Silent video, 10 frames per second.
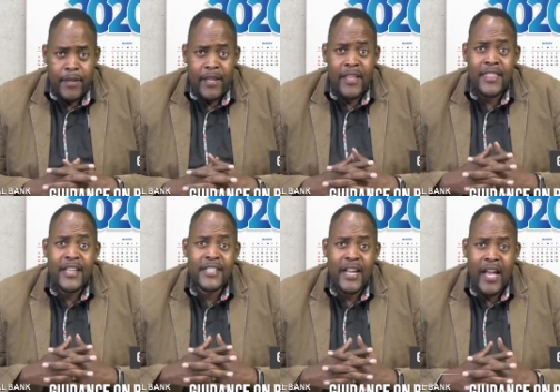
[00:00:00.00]
And
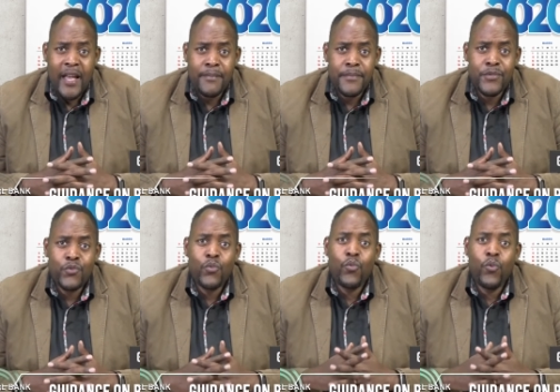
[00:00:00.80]
that comes
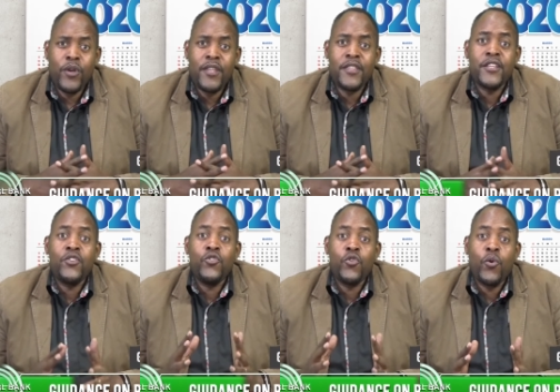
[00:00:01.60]
with
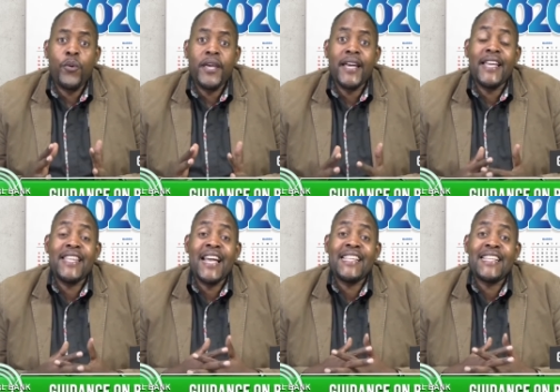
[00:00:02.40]
knowing and
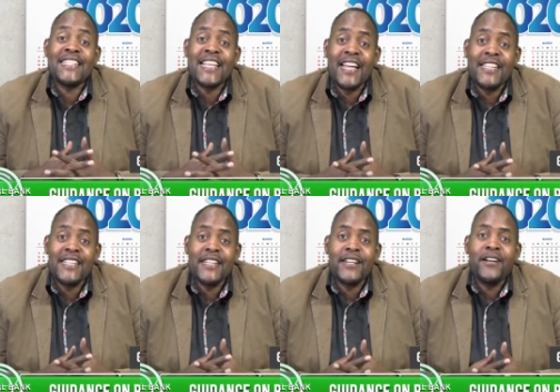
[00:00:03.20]
understanding